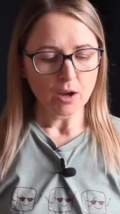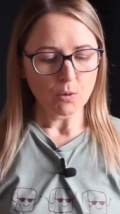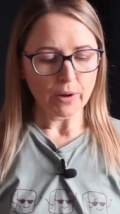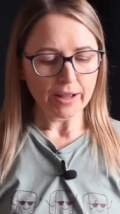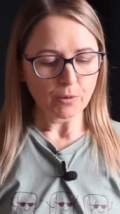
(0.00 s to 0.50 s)

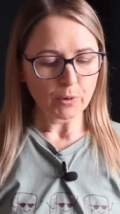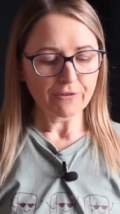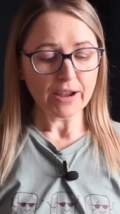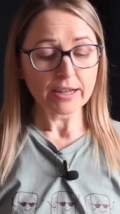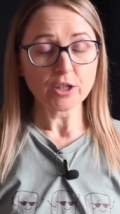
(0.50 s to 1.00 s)
Well, we
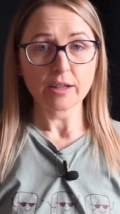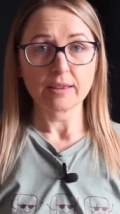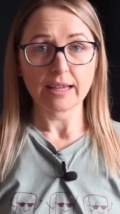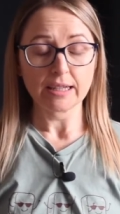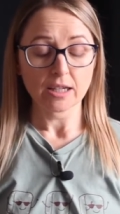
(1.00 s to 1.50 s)
find out
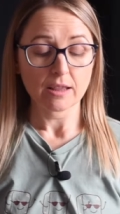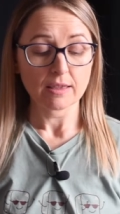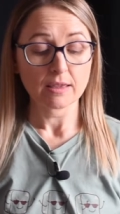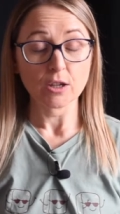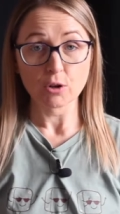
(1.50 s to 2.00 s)
that
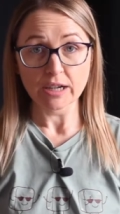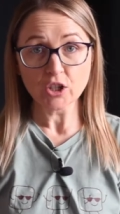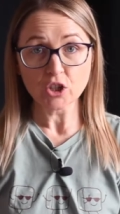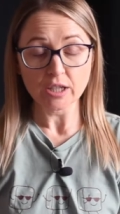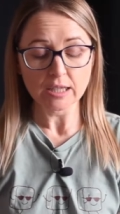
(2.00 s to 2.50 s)
the
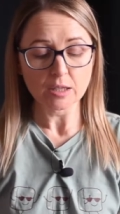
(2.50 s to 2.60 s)
Christians,